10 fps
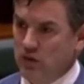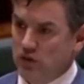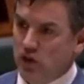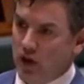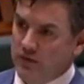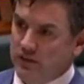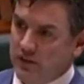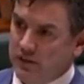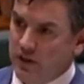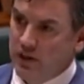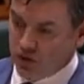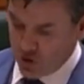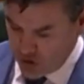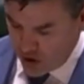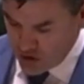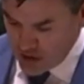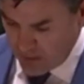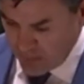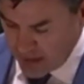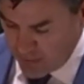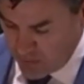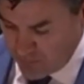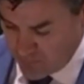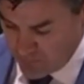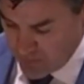the services to those young people.